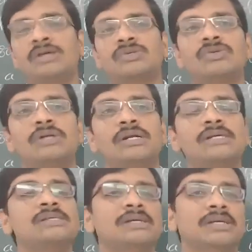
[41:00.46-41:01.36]
So that
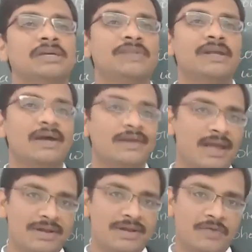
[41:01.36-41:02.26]
is, if there are
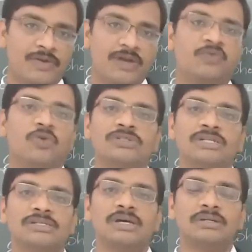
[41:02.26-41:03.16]
n different
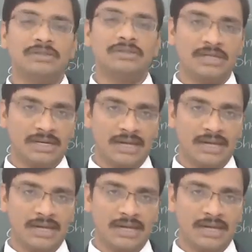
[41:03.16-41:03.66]
forces that are